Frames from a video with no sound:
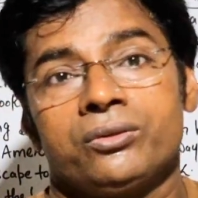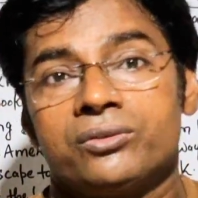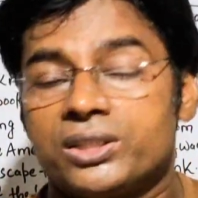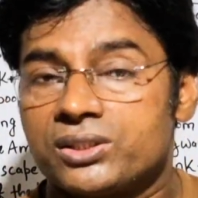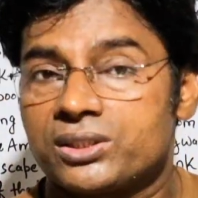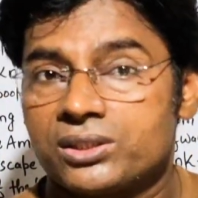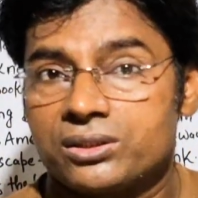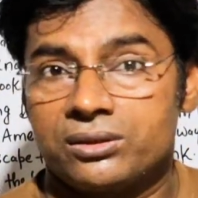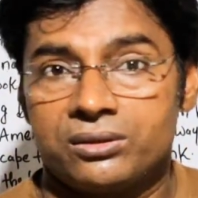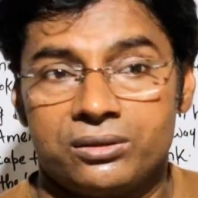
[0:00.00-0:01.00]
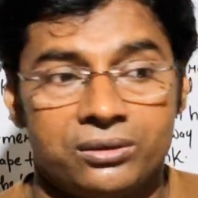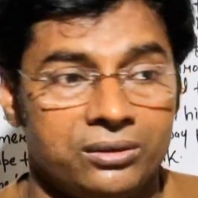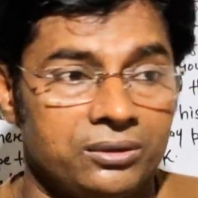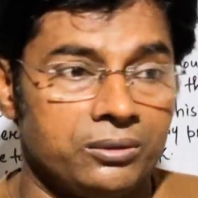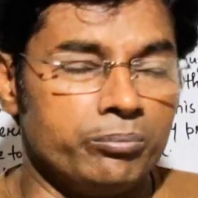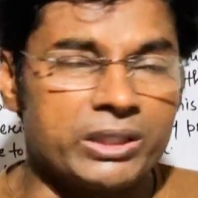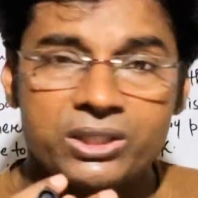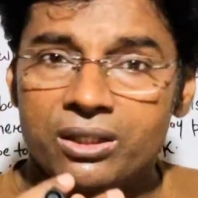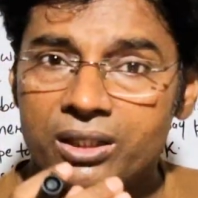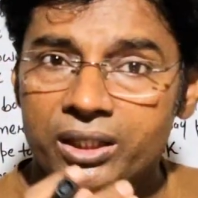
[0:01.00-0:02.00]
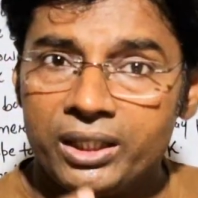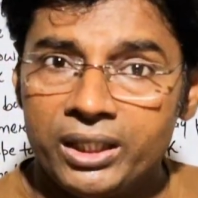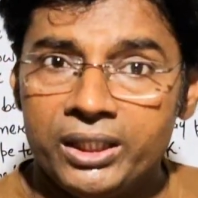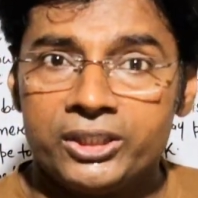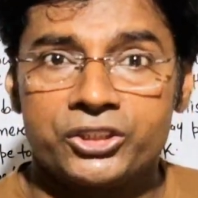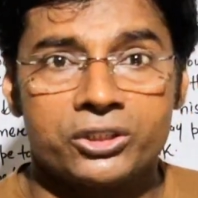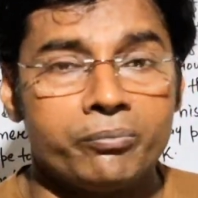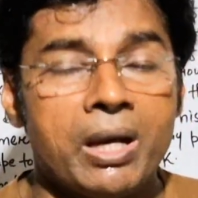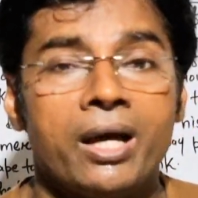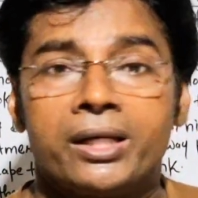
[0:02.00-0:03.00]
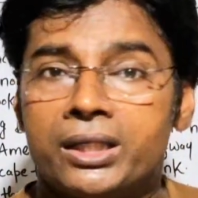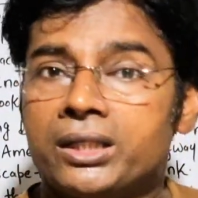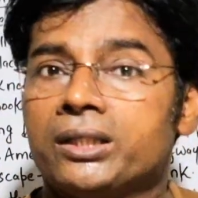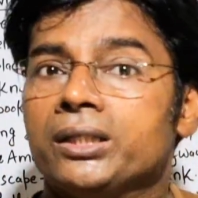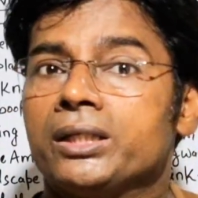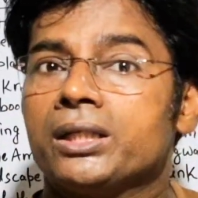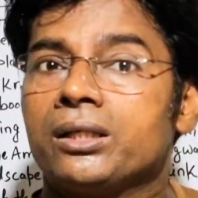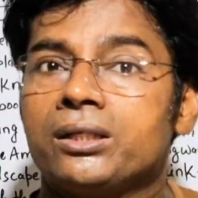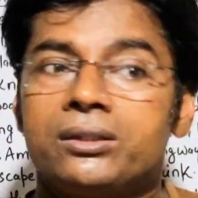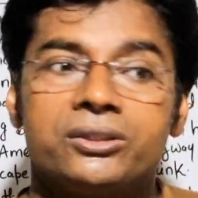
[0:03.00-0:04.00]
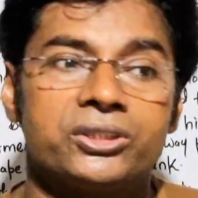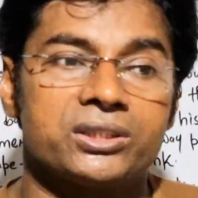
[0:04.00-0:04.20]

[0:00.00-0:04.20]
this middle-aged man, Colonel